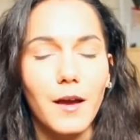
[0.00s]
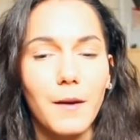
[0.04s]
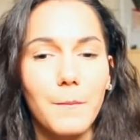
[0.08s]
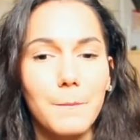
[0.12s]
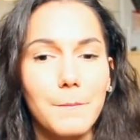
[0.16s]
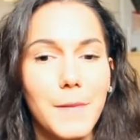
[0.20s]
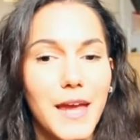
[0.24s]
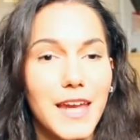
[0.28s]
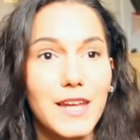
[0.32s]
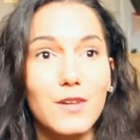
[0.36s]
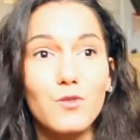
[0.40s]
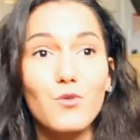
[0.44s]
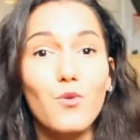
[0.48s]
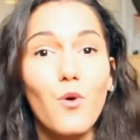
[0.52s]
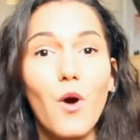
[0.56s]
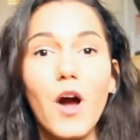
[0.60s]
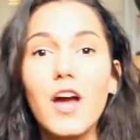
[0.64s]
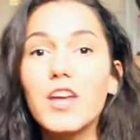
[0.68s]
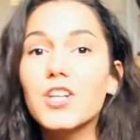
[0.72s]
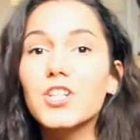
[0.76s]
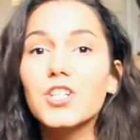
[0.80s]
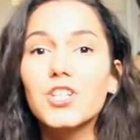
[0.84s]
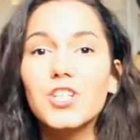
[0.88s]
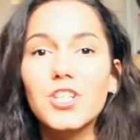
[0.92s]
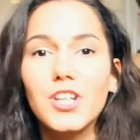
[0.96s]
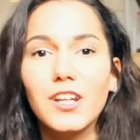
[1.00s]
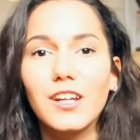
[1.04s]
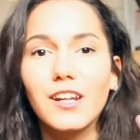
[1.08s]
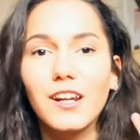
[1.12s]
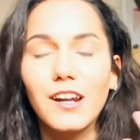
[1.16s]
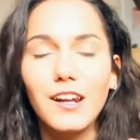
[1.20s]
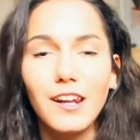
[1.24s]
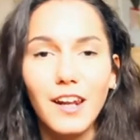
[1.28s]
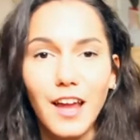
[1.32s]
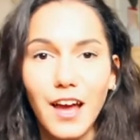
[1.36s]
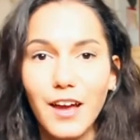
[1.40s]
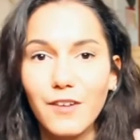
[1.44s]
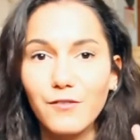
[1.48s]
main question
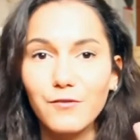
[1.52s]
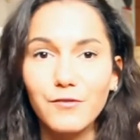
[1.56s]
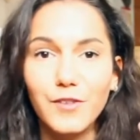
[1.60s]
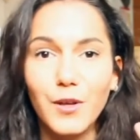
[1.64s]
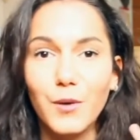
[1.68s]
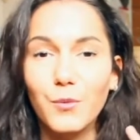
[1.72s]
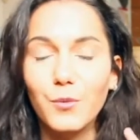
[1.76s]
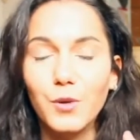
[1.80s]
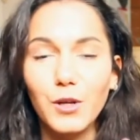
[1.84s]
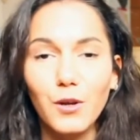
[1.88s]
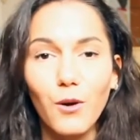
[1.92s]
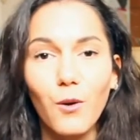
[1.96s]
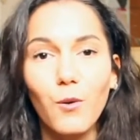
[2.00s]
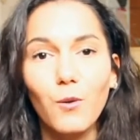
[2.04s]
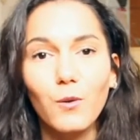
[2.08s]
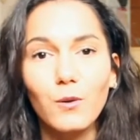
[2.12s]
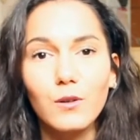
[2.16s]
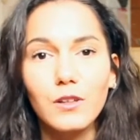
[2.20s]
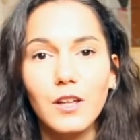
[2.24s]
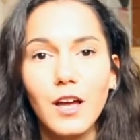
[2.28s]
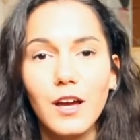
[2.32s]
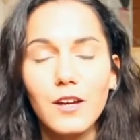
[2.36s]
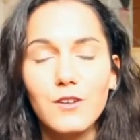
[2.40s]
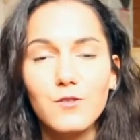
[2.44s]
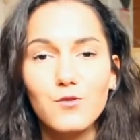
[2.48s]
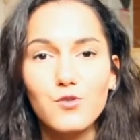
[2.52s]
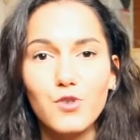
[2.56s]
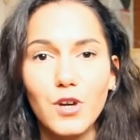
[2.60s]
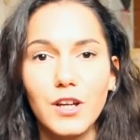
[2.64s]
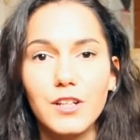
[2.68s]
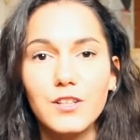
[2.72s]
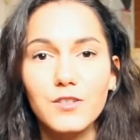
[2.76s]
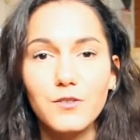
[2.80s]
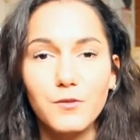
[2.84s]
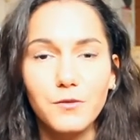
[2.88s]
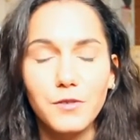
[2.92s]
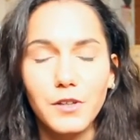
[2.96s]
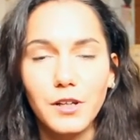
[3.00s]
in life that we all try
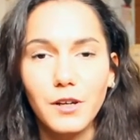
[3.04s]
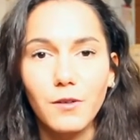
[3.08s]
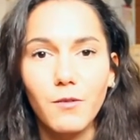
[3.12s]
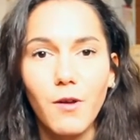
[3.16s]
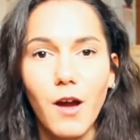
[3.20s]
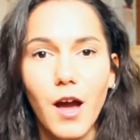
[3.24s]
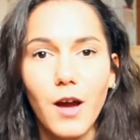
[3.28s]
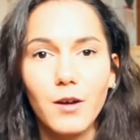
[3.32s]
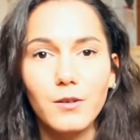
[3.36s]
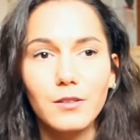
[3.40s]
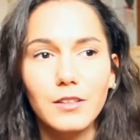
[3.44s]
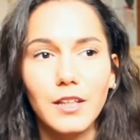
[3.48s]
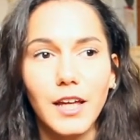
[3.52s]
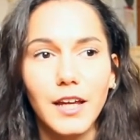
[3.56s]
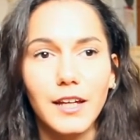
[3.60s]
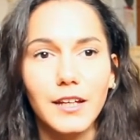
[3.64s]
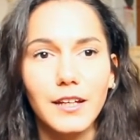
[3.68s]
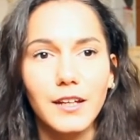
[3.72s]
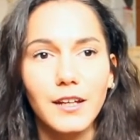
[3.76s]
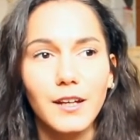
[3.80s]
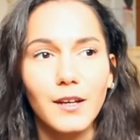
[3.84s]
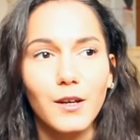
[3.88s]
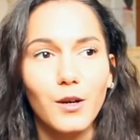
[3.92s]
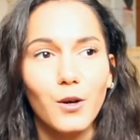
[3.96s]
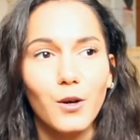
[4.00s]
to figure out, like,